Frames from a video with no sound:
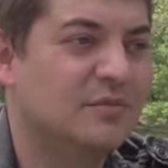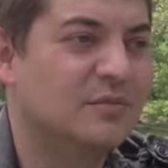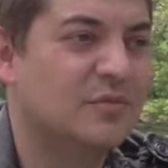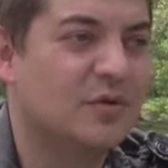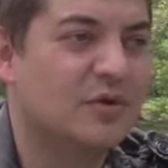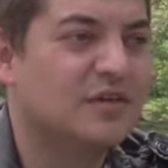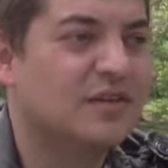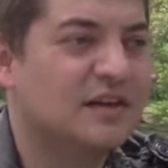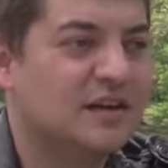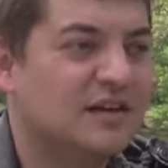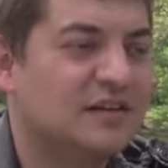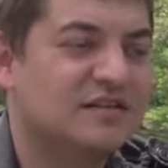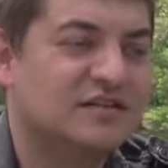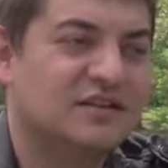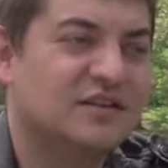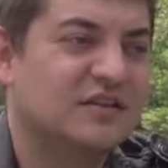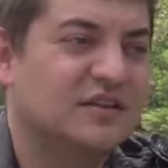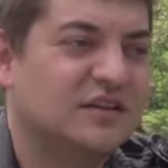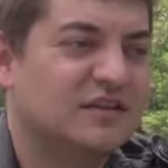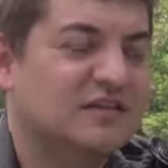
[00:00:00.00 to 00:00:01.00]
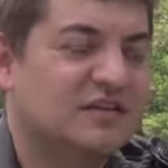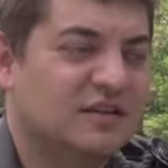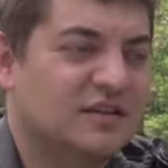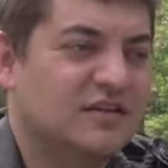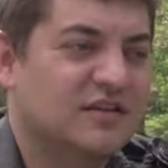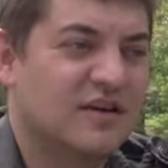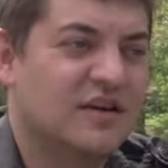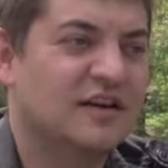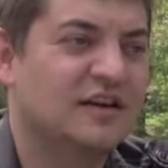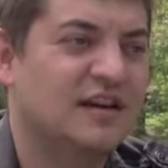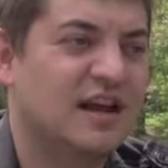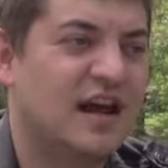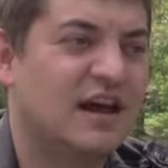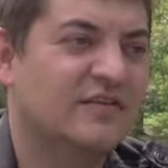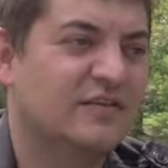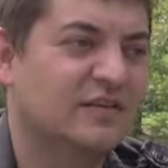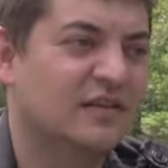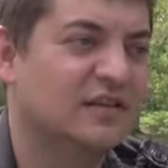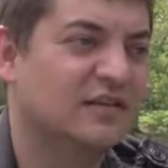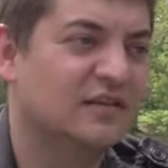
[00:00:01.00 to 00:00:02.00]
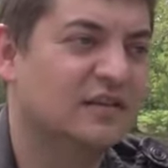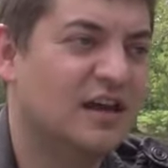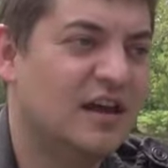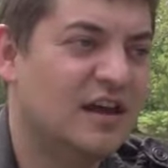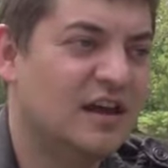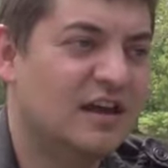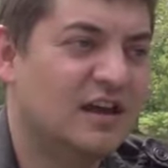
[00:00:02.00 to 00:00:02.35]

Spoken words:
More than a serious literary novelist,